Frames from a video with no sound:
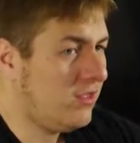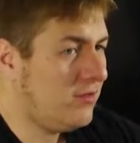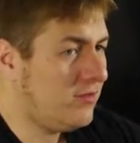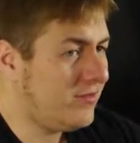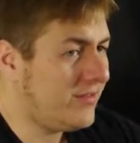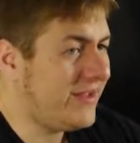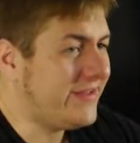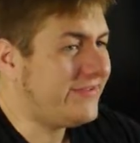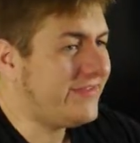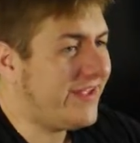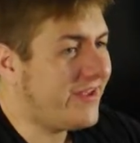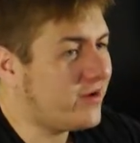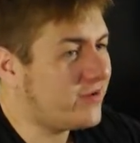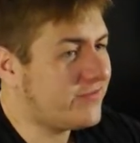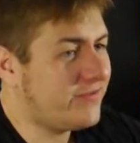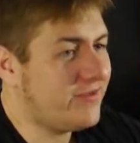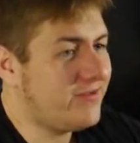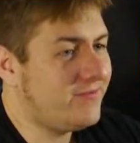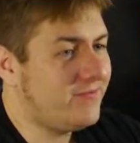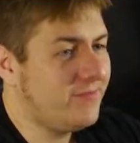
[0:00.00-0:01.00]
Well, that
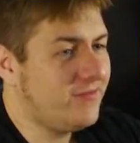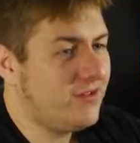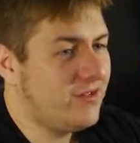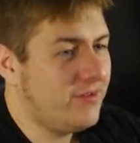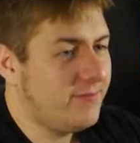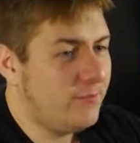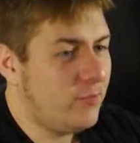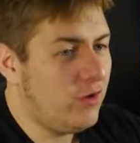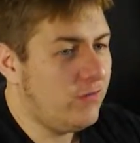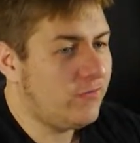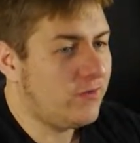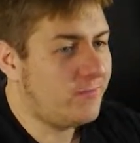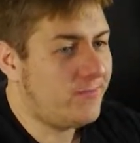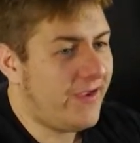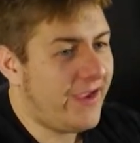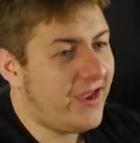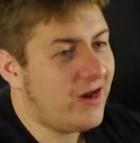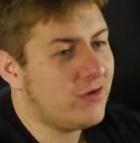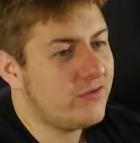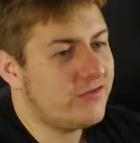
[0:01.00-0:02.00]
settles it. Moving
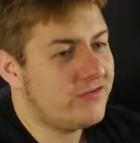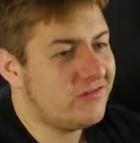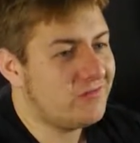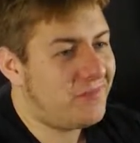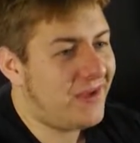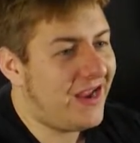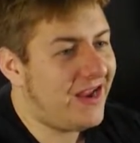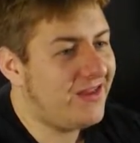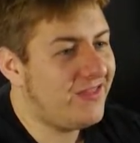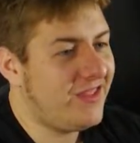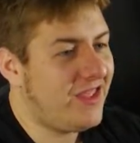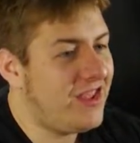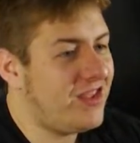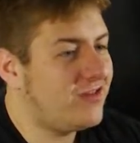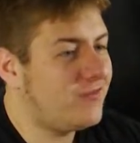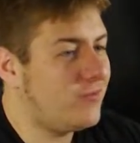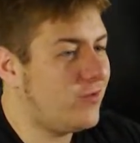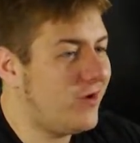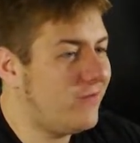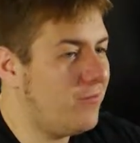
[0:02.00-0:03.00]
pianos is a pain in the
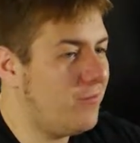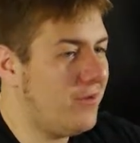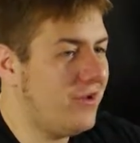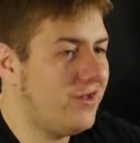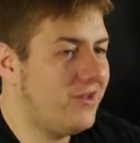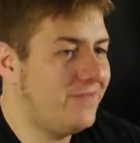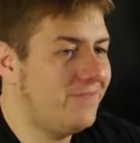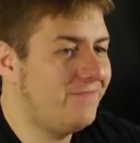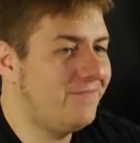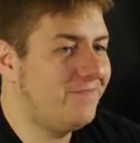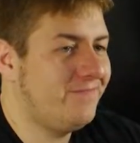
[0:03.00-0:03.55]
ass for everybody.